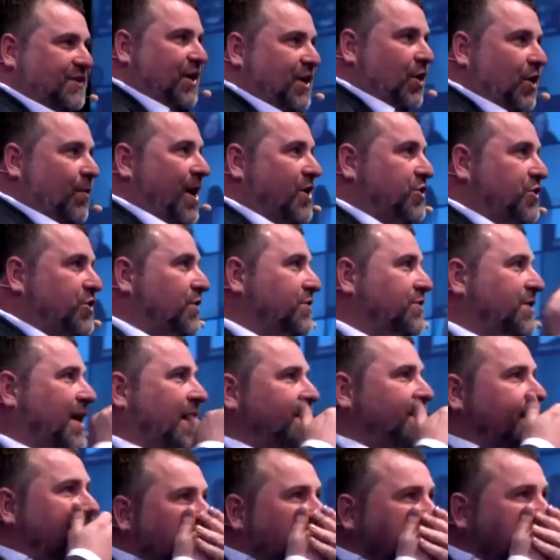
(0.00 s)
questions and
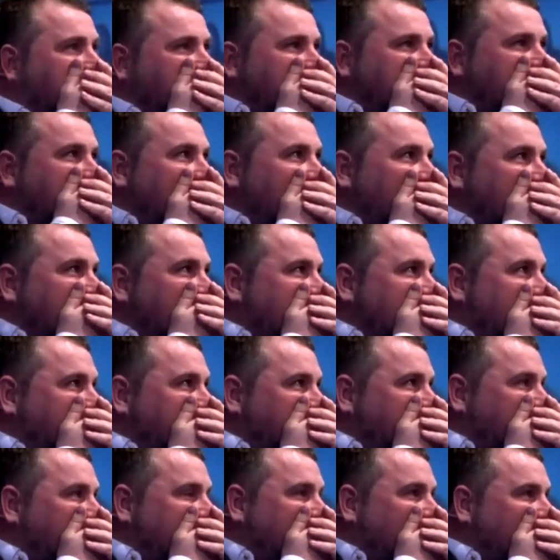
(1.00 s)
then stop
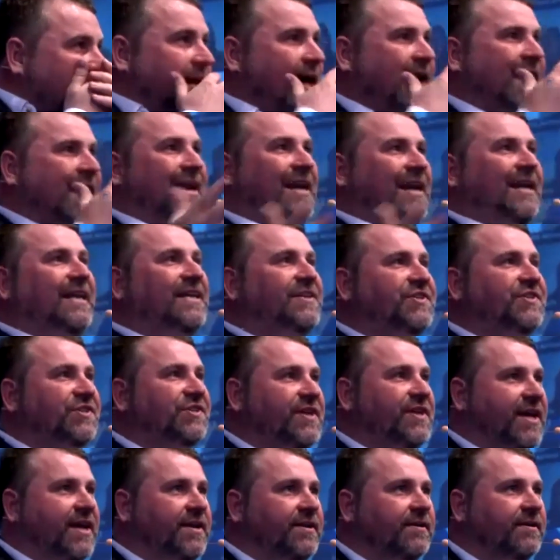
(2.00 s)
speaking.
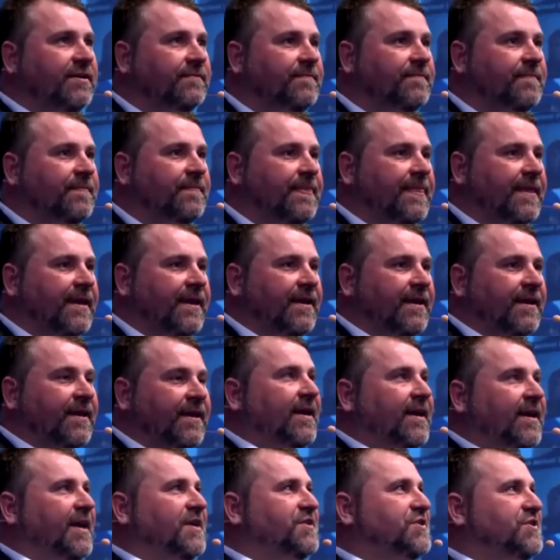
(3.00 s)
Listening
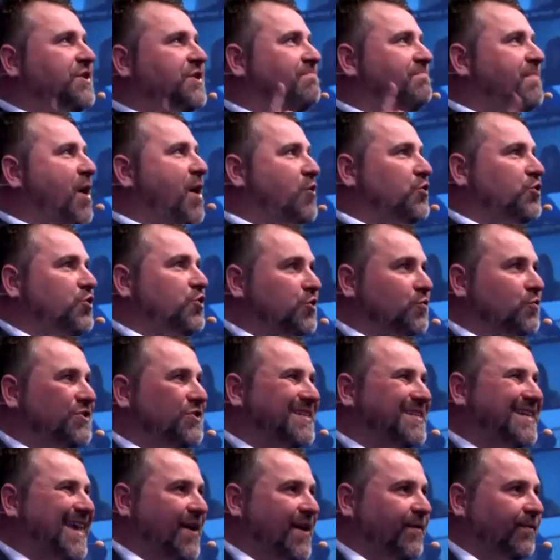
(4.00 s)
is an emotional
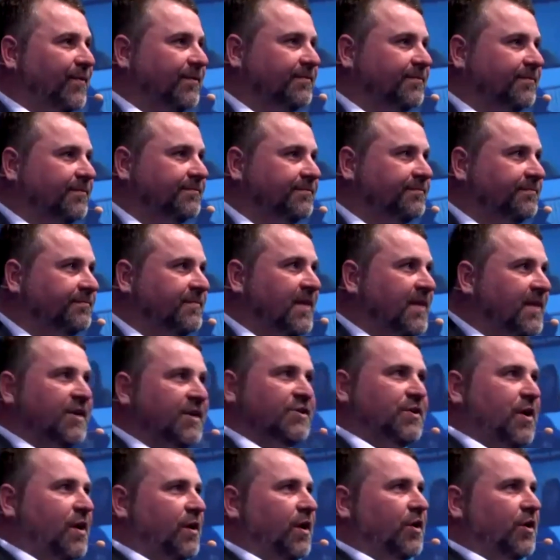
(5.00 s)
skill. It's
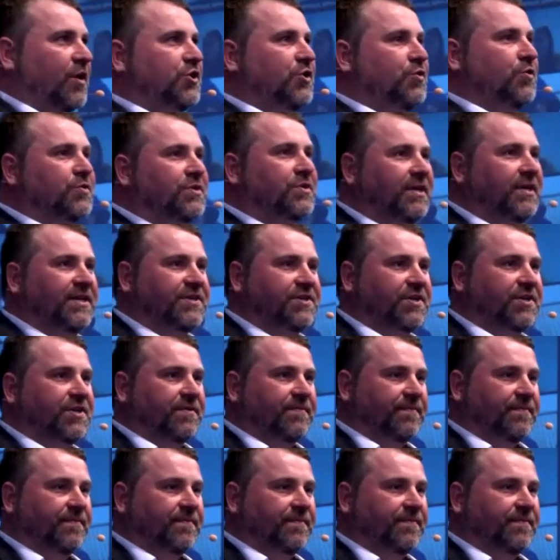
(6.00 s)
not logical to listen.